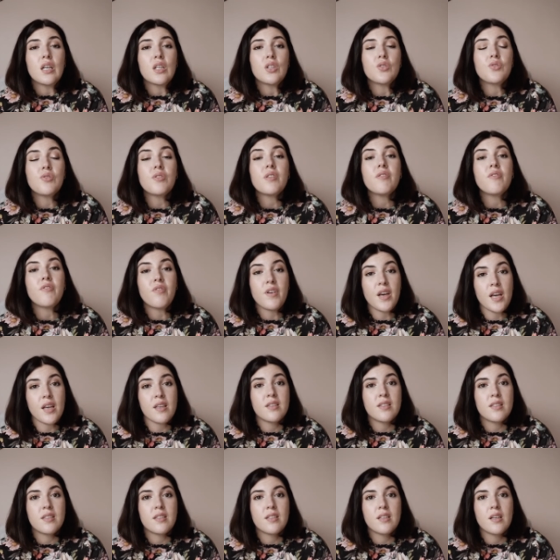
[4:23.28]
to
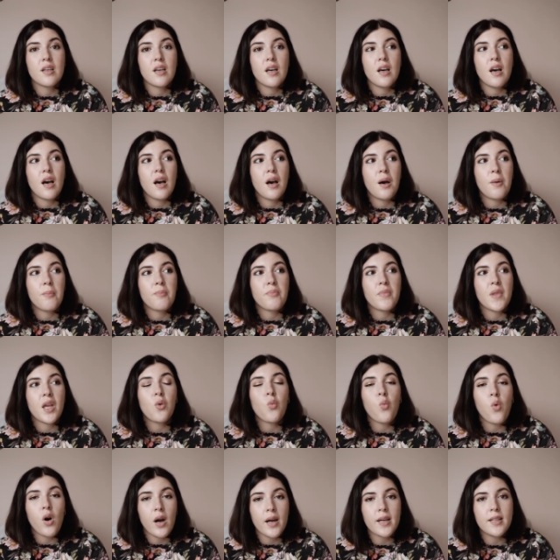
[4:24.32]
invest, a
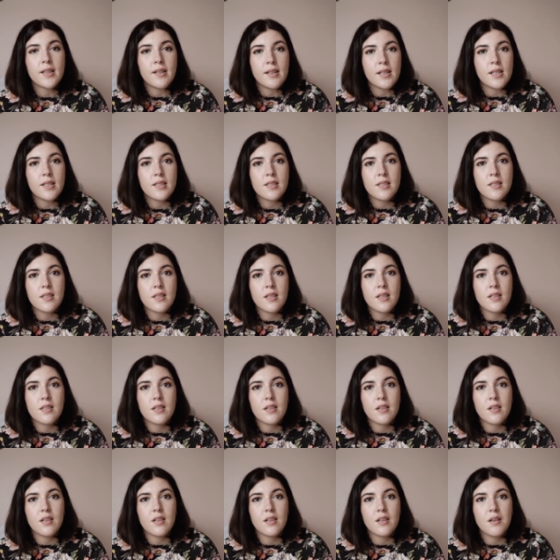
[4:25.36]
wide lens is
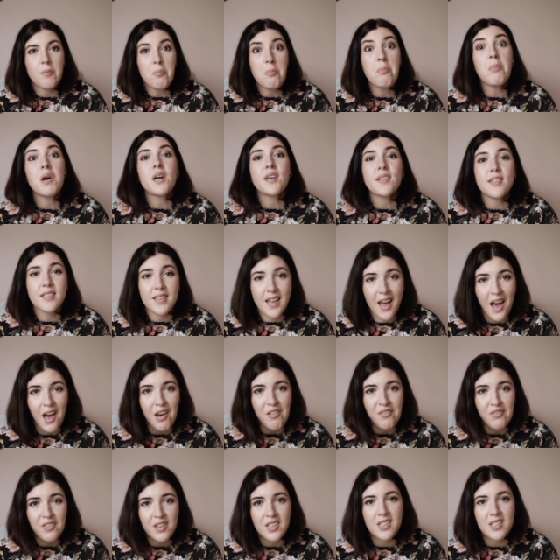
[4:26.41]
a must-have.